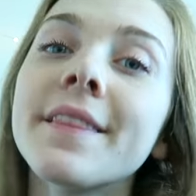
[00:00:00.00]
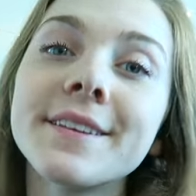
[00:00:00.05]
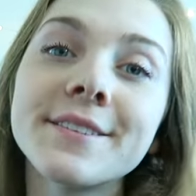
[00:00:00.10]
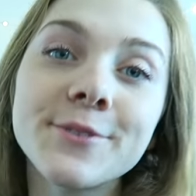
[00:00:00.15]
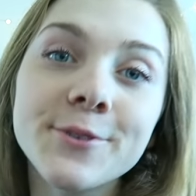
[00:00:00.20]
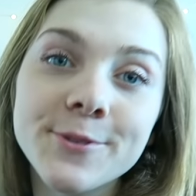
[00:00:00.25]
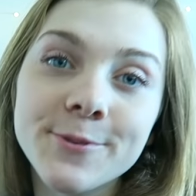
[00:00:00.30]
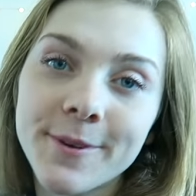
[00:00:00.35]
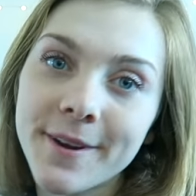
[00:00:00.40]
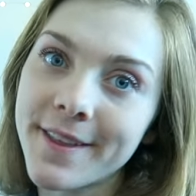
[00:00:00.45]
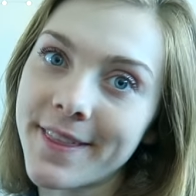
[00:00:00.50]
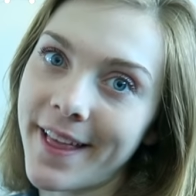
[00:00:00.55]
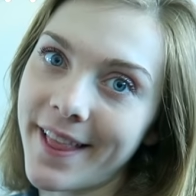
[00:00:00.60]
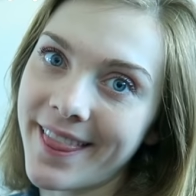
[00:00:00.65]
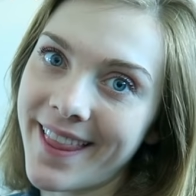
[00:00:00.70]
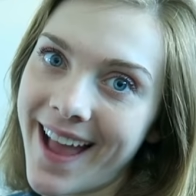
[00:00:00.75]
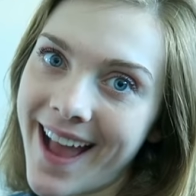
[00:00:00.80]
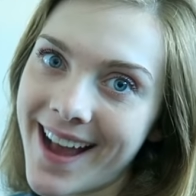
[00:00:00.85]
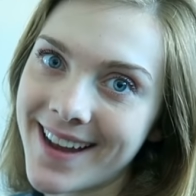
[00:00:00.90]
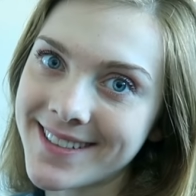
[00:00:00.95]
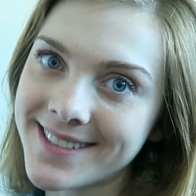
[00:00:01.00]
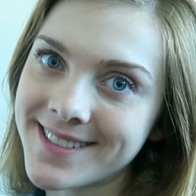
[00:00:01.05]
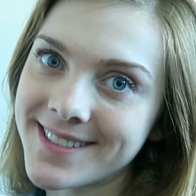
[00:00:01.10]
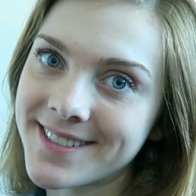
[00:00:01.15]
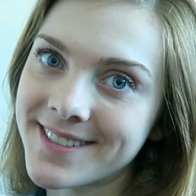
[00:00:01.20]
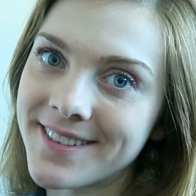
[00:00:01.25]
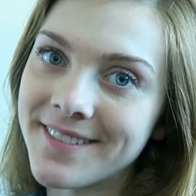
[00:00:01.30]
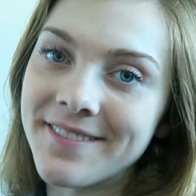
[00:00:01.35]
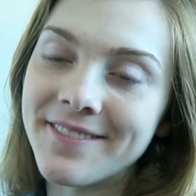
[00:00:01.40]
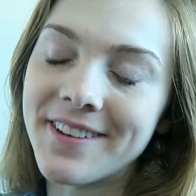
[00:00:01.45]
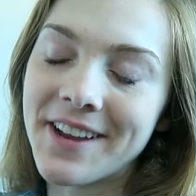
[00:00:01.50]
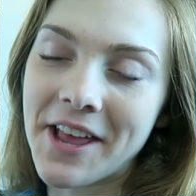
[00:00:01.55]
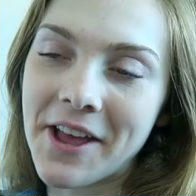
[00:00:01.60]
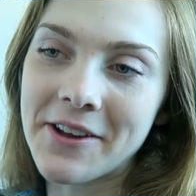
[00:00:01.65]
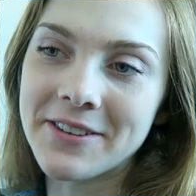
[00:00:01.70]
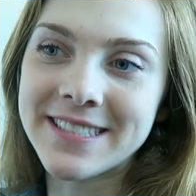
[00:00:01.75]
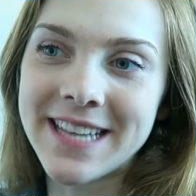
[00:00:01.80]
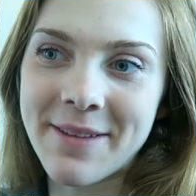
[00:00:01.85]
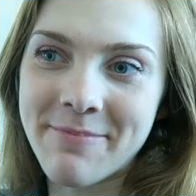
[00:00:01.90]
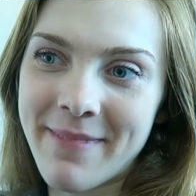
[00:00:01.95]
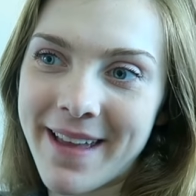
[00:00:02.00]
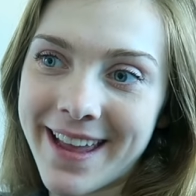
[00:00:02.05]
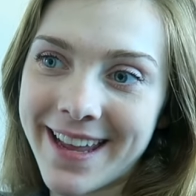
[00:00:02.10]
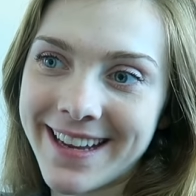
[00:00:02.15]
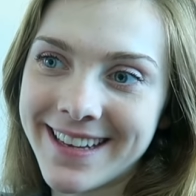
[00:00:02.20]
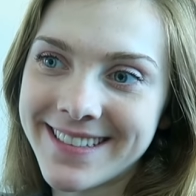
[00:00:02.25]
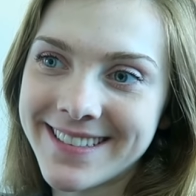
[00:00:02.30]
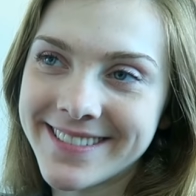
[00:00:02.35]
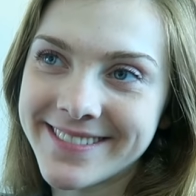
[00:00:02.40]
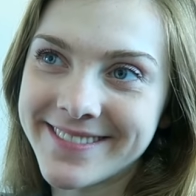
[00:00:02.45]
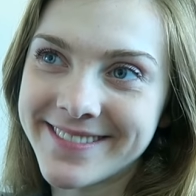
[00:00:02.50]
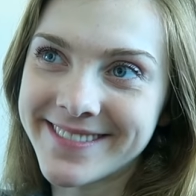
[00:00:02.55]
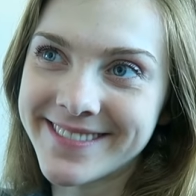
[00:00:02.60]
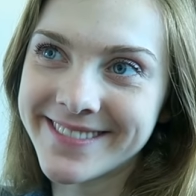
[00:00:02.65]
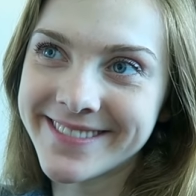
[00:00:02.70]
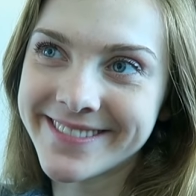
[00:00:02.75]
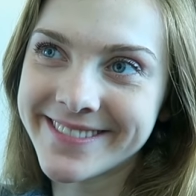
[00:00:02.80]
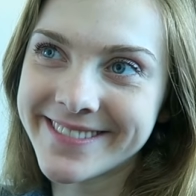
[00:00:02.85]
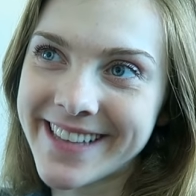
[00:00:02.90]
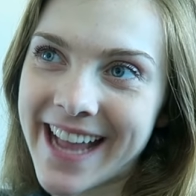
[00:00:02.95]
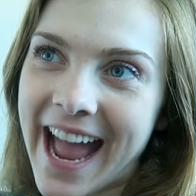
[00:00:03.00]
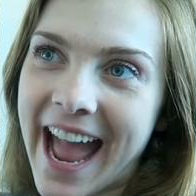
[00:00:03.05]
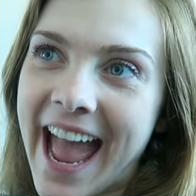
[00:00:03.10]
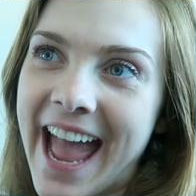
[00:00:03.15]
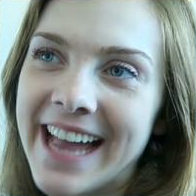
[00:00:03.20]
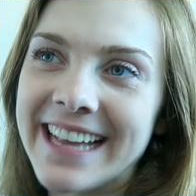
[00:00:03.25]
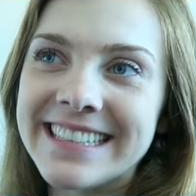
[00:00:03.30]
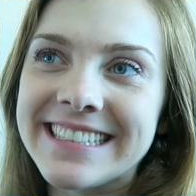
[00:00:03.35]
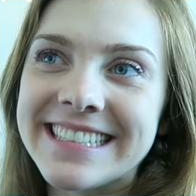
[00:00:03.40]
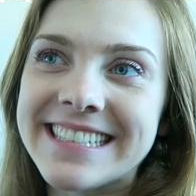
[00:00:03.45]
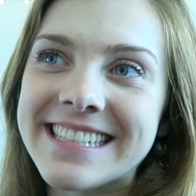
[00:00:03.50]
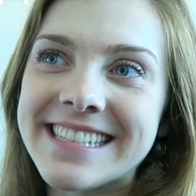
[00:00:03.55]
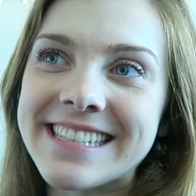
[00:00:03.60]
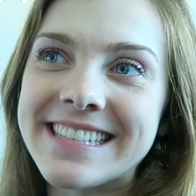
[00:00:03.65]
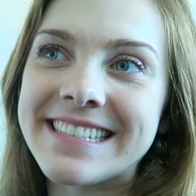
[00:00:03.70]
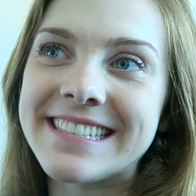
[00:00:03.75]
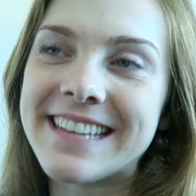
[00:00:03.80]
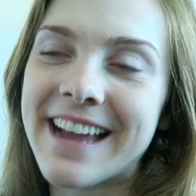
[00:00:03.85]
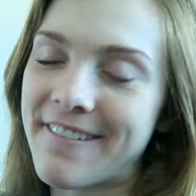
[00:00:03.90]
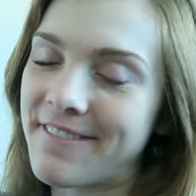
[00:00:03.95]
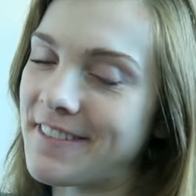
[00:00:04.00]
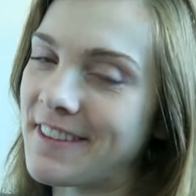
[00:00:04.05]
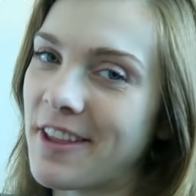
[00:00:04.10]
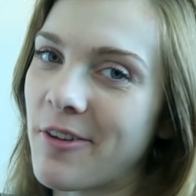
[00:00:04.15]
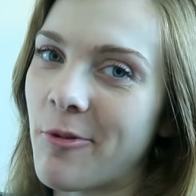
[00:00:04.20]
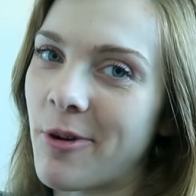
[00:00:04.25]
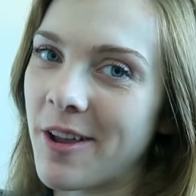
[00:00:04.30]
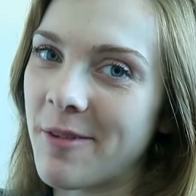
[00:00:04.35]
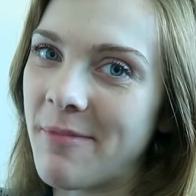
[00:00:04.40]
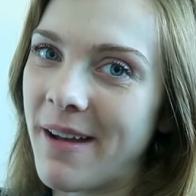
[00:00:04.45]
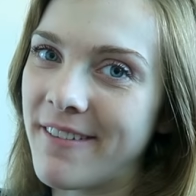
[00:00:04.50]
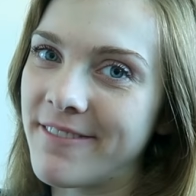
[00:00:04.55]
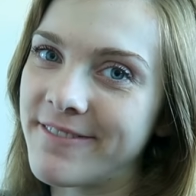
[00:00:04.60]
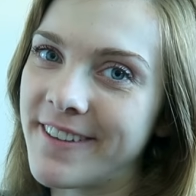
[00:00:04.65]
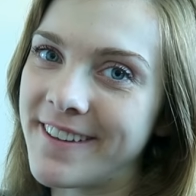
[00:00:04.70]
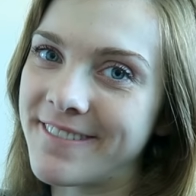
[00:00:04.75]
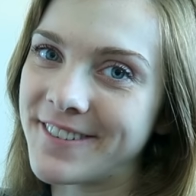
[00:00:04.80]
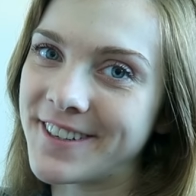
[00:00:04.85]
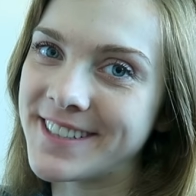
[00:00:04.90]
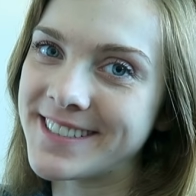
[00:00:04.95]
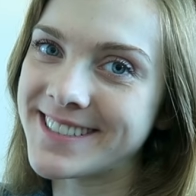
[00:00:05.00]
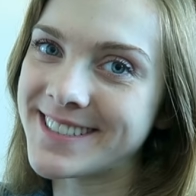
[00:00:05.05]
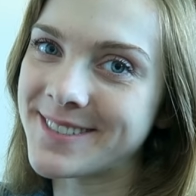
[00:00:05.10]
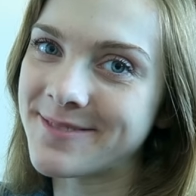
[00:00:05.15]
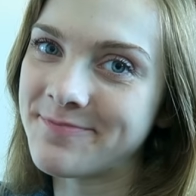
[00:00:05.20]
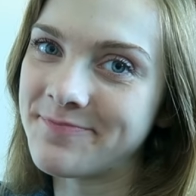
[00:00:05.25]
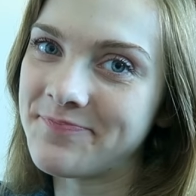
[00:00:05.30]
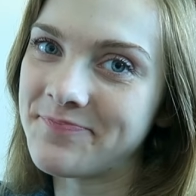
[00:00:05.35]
This was one of the last videos I made, and it's definitely one of my favorites.